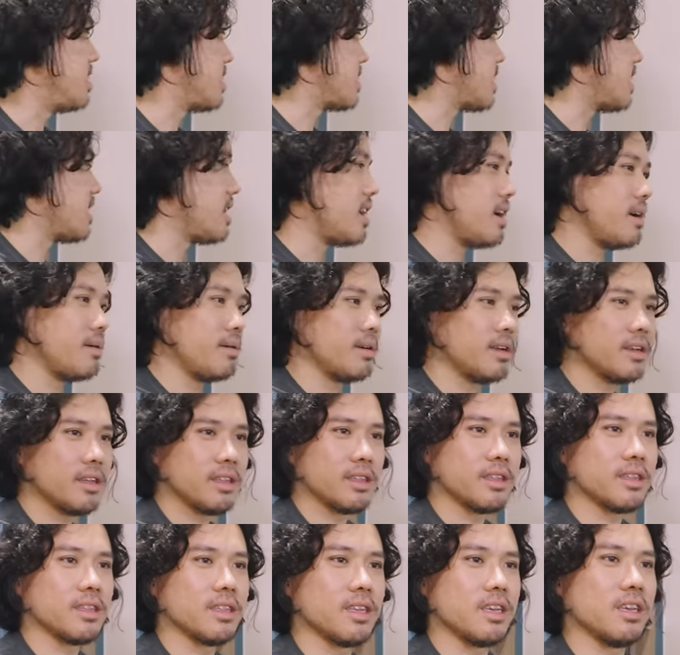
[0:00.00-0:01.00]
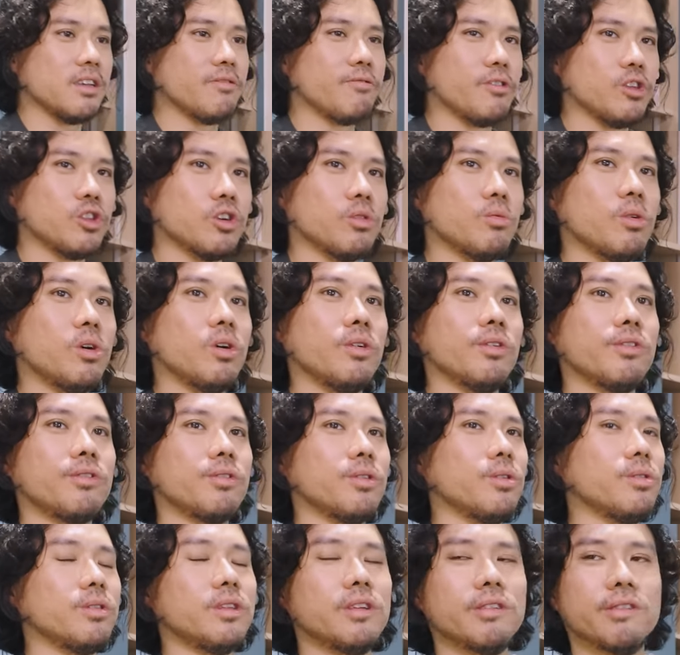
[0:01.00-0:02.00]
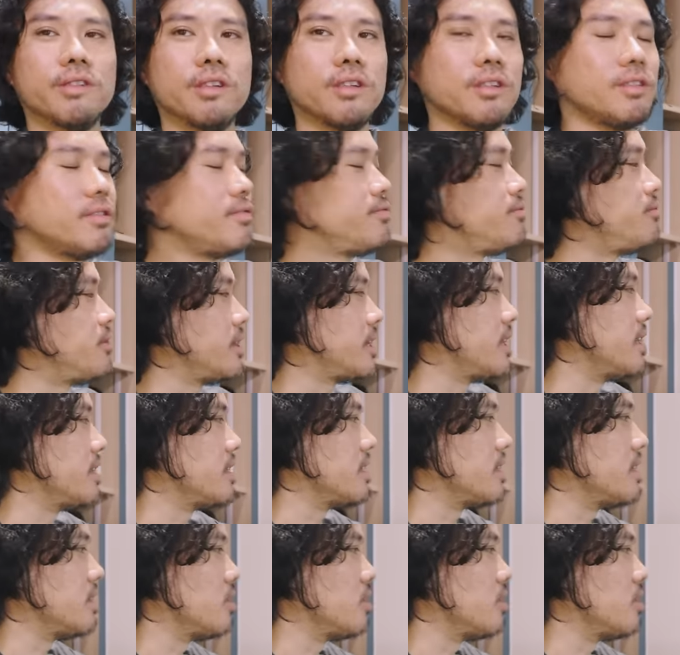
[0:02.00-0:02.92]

they gonna the feature wall. So this is freaking